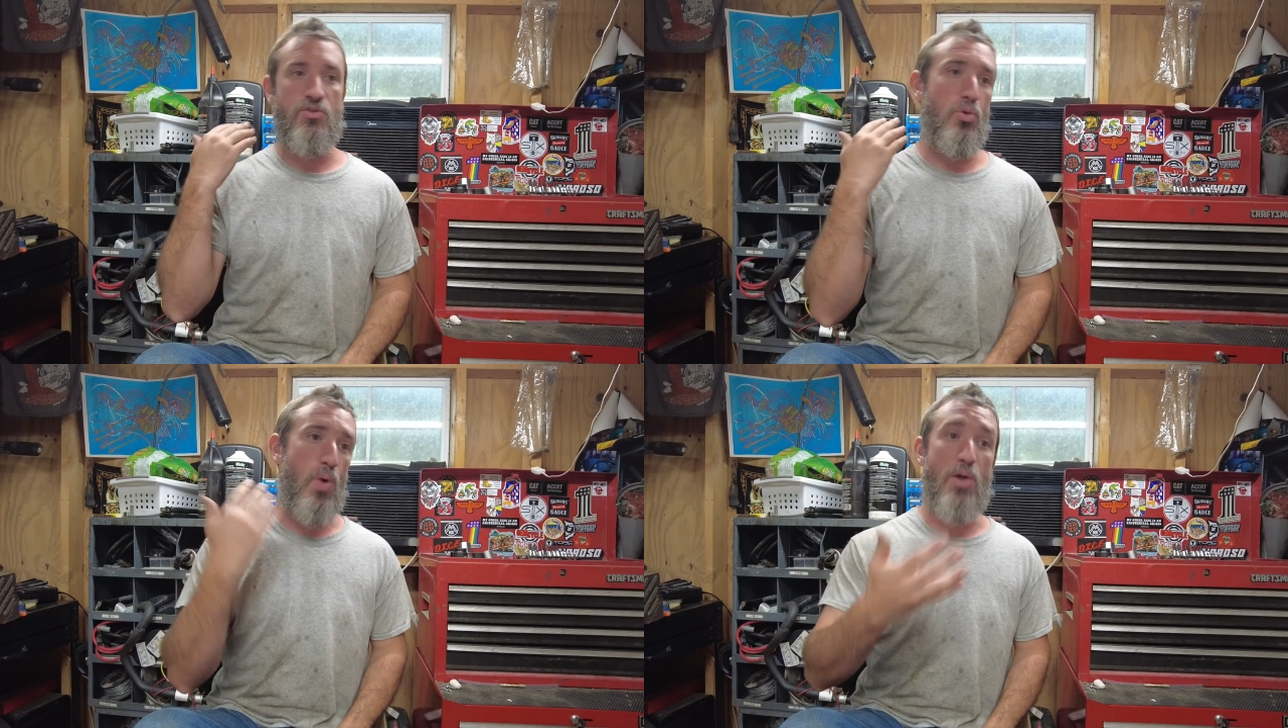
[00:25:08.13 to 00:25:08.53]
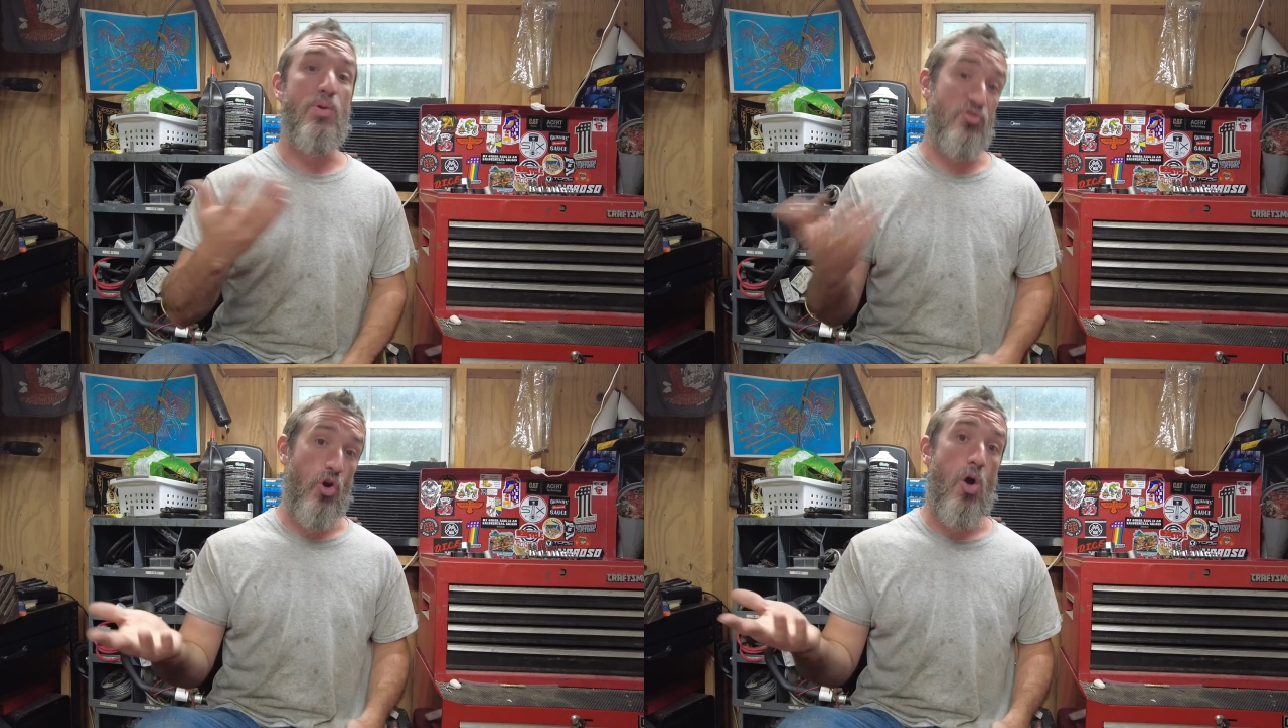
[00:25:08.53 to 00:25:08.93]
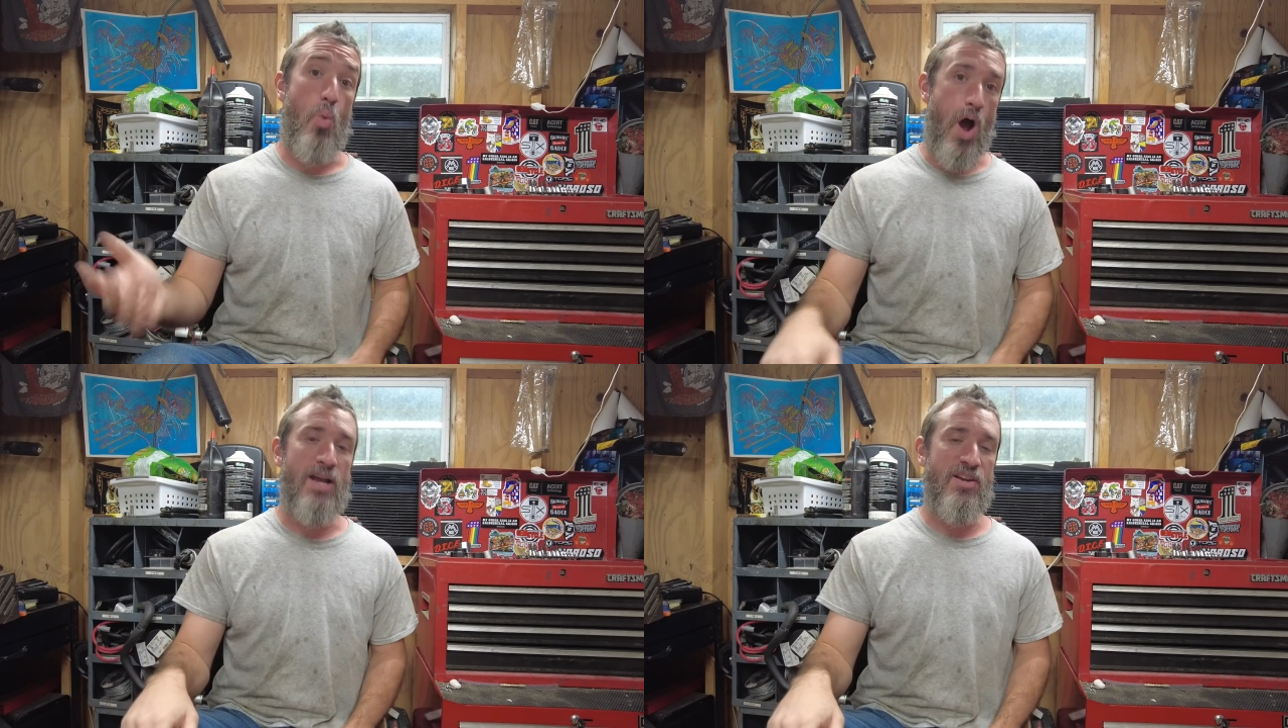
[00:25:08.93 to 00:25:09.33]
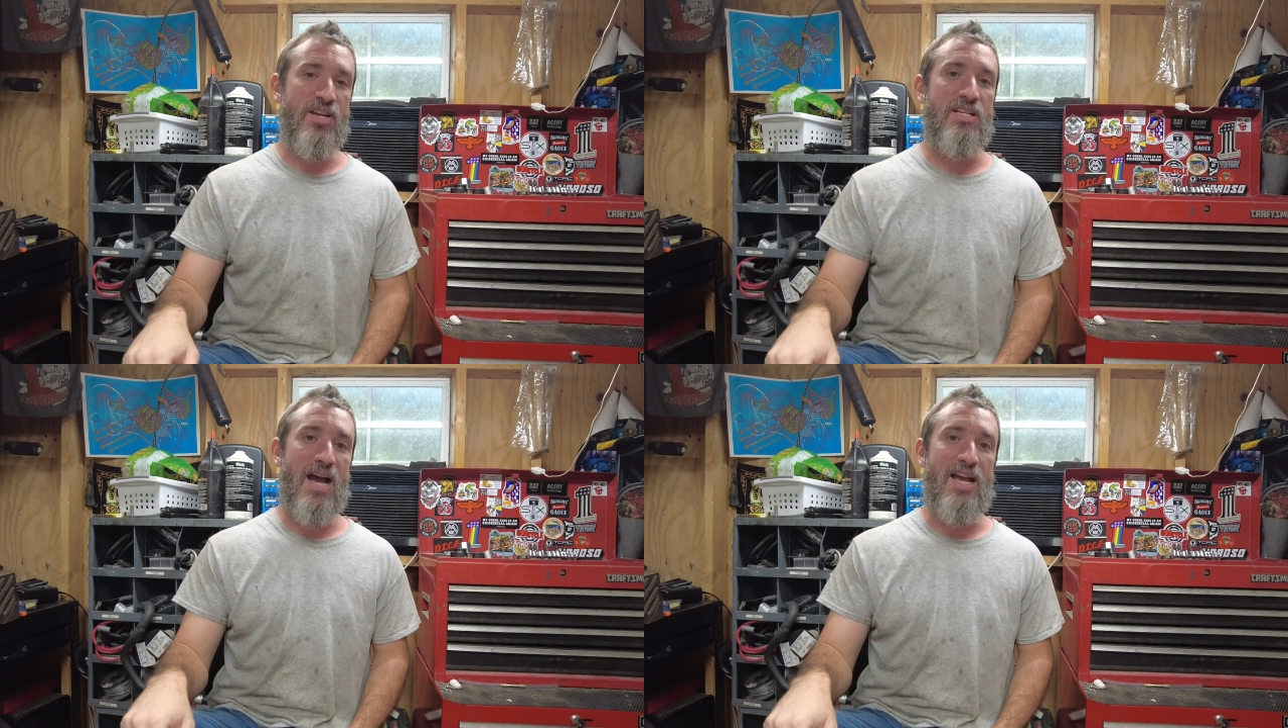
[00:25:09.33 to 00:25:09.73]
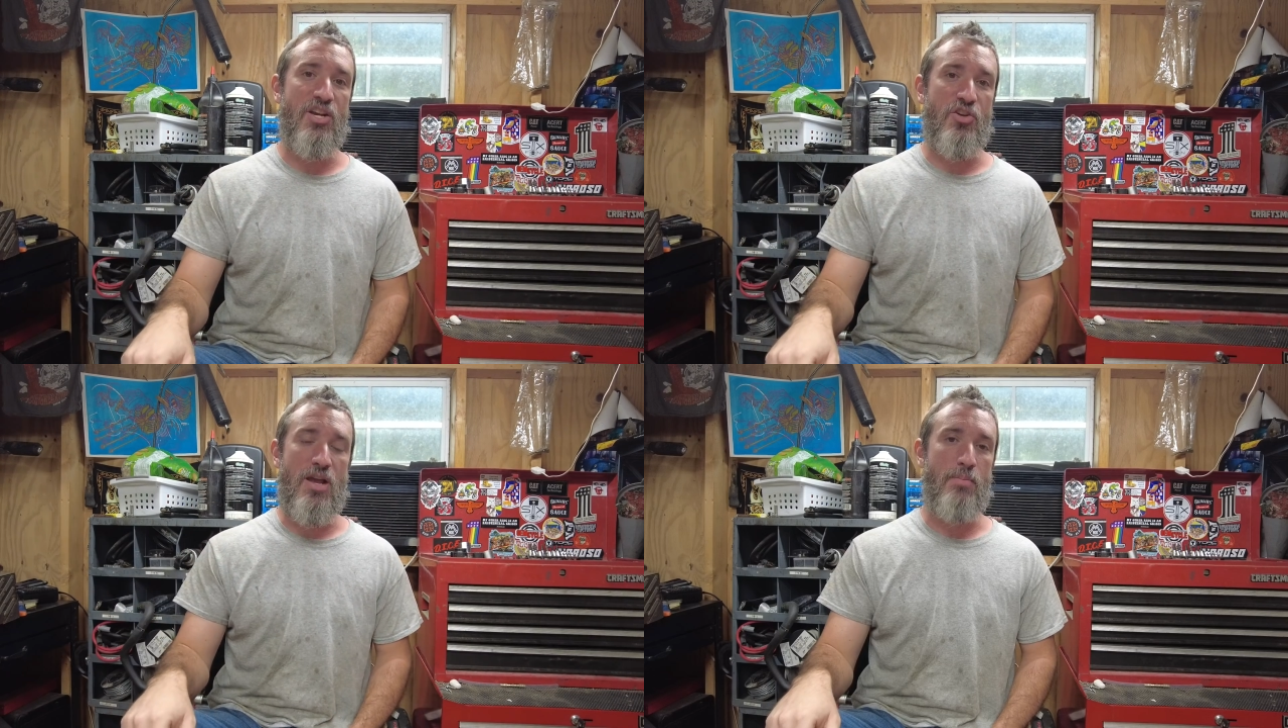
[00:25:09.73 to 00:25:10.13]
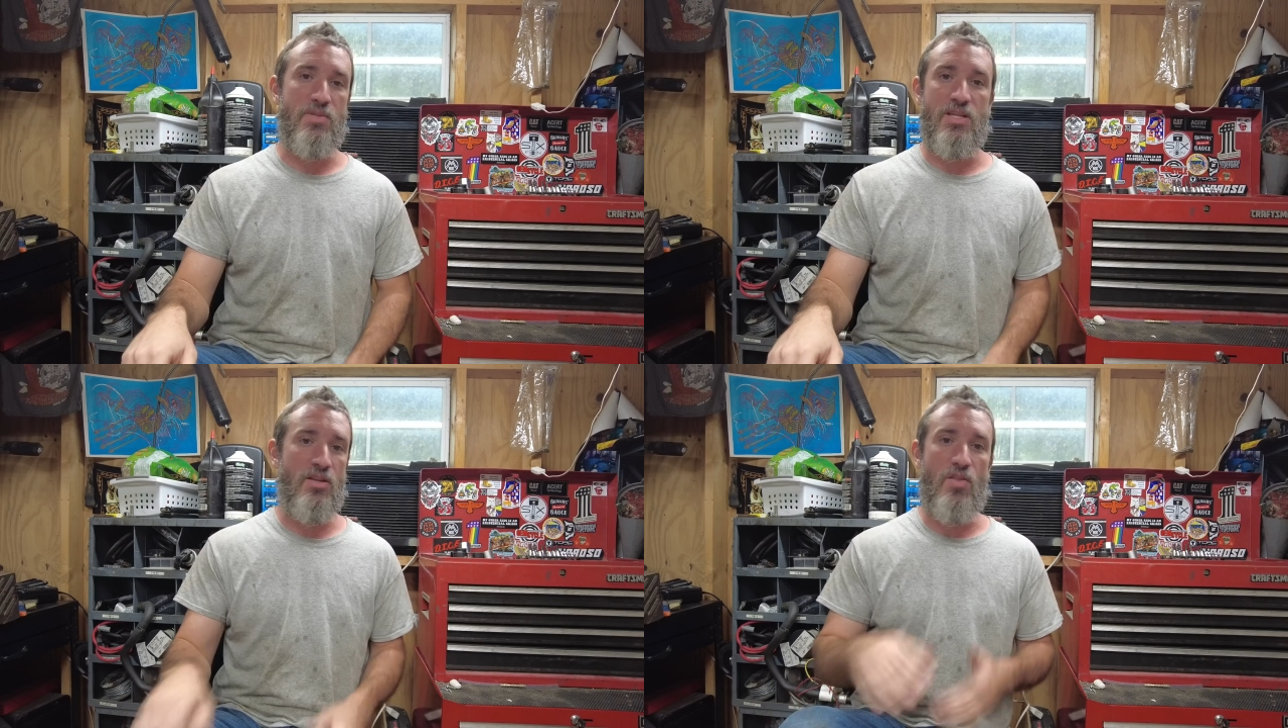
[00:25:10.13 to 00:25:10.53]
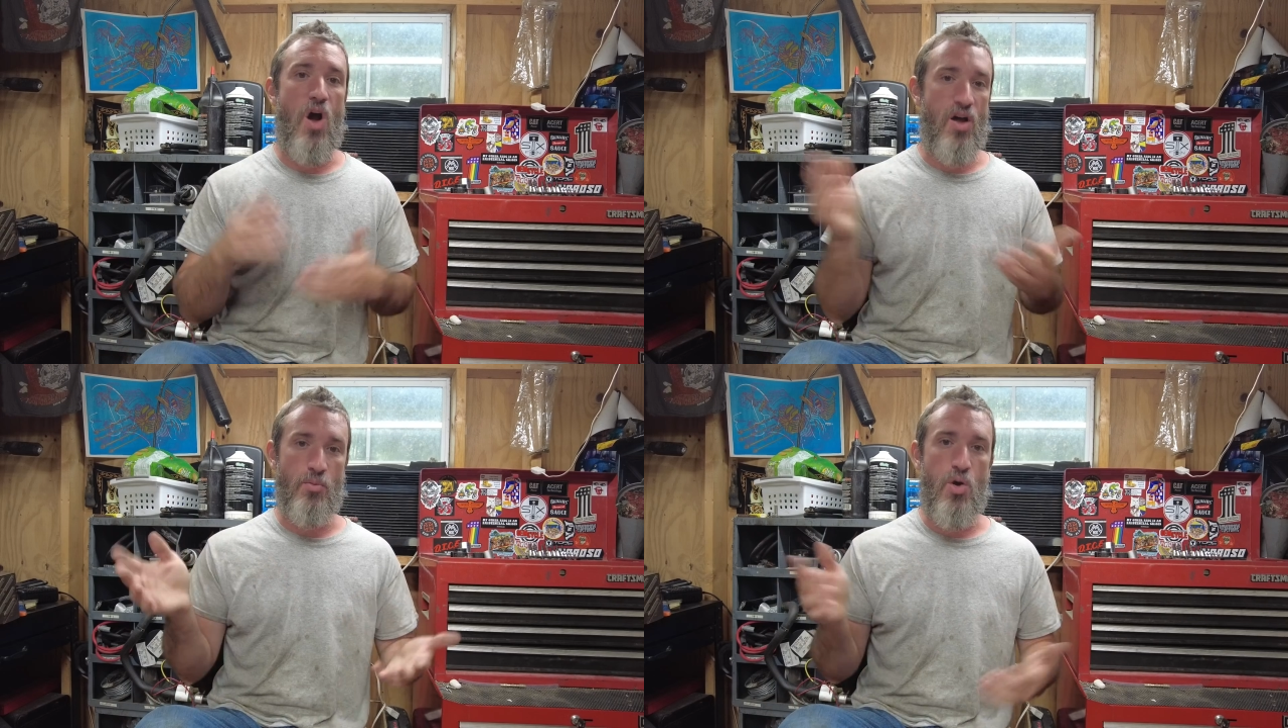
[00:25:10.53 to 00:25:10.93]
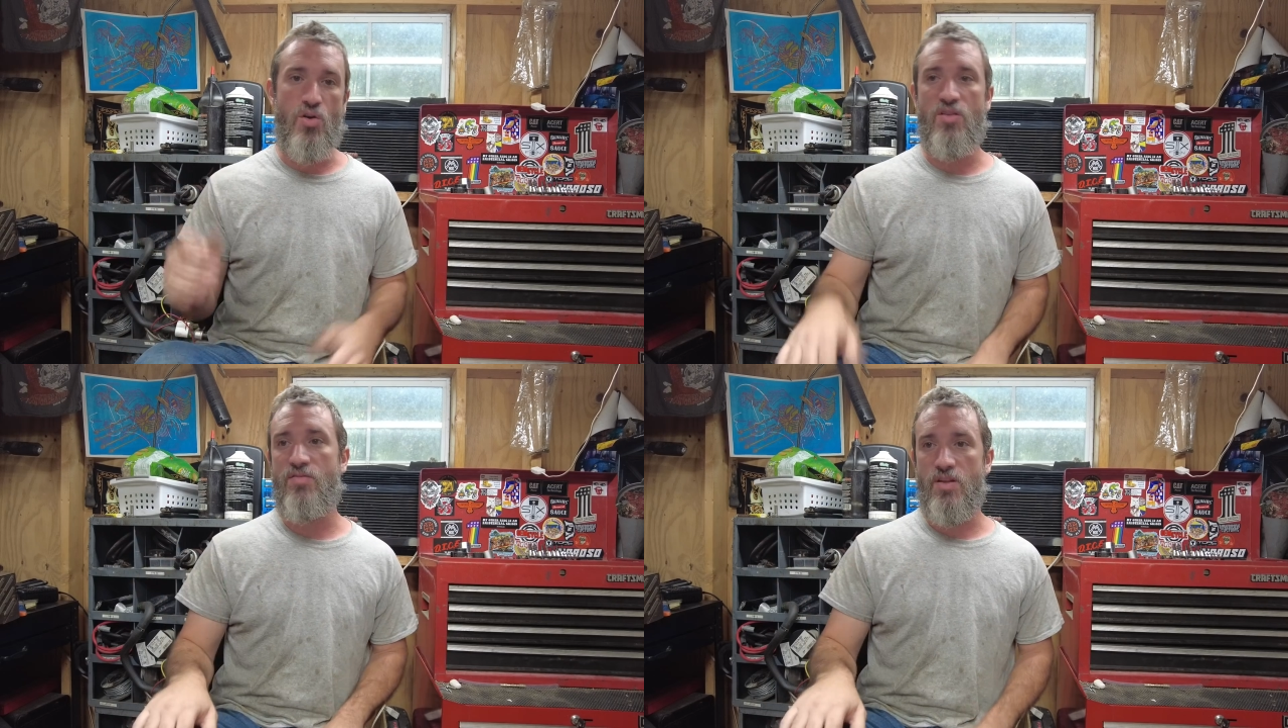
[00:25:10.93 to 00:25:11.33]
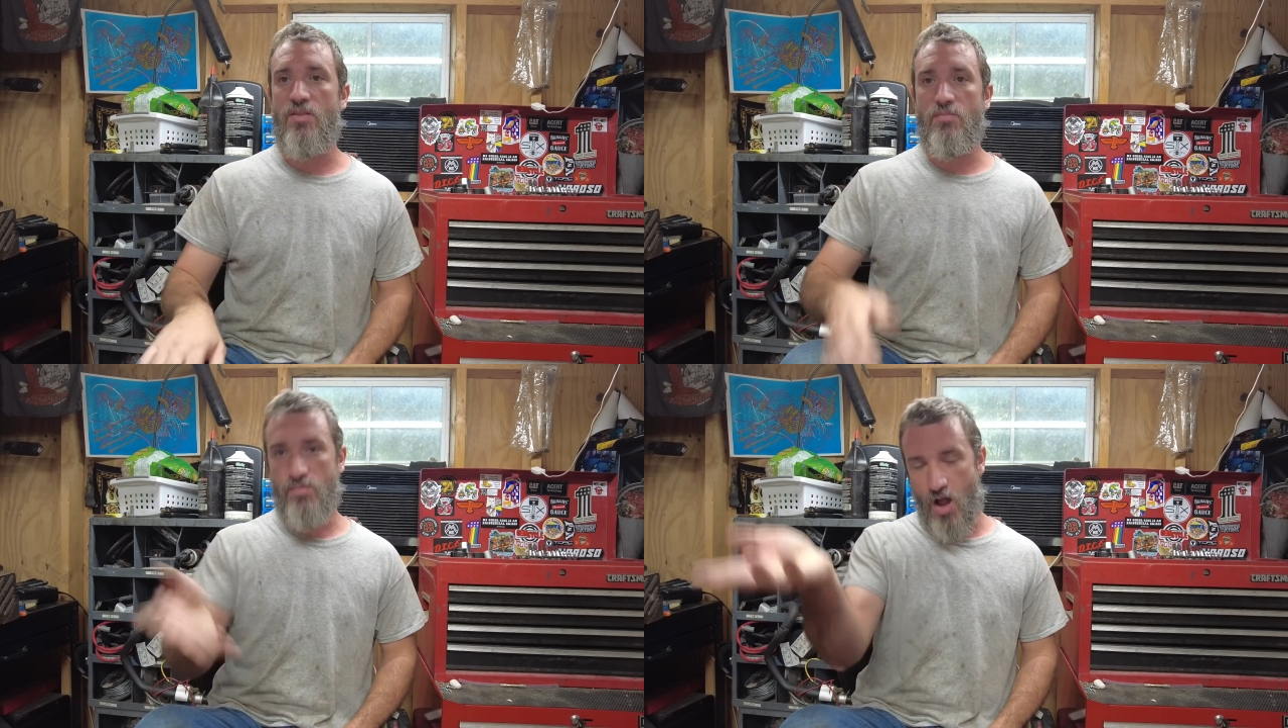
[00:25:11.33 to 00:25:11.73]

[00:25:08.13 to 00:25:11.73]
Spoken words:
the way we draw wiring diagrams in the automotive and